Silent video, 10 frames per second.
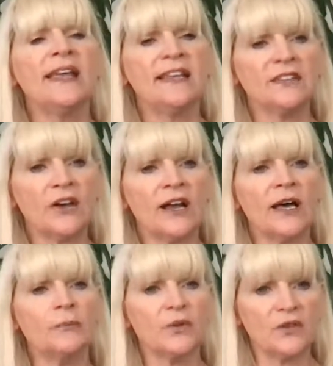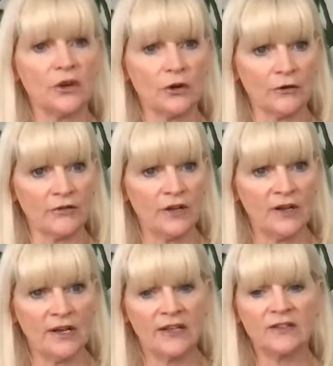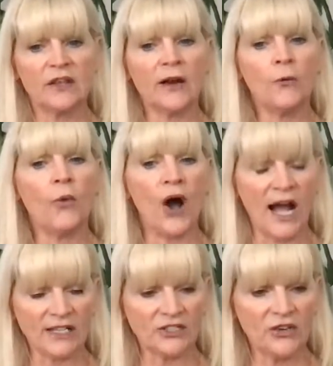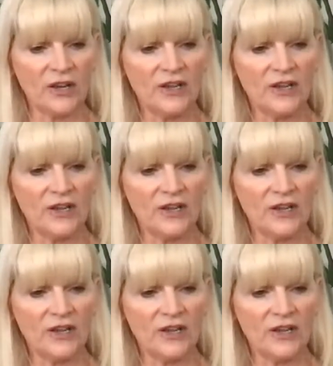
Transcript: He's going to observe. He's going to watch.